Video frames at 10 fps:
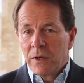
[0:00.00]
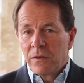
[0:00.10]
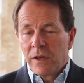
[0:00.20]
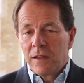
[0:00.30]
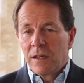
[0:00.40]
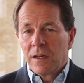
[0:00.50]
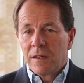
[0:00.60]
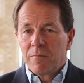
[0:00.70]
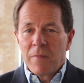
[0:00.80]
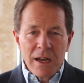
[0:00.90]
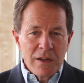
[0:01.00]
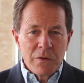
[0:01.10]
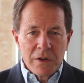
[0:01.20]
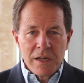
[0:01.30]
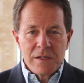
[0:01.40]
because I think in many
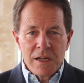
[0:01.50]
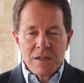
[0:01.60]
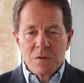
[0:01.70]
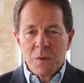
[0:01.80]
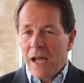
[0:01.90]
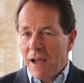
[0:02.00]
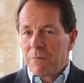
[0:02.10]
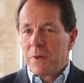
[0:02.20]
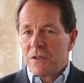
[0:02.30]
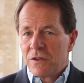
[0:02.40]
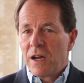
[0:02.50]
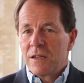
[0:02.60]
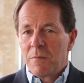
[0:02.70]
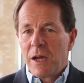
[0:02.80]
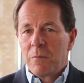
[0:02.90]
organisations we have been
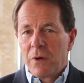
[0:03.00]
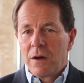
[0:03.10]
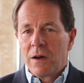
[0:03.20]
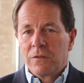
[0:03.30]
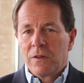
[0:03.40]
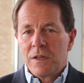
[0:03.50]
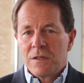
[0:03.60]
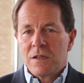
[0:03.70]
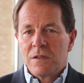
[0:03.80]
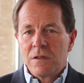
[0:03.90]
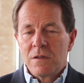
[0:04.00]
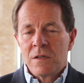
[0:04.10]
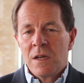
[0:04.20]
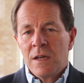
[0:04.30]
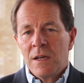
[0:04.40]
trying to make progress on these issues.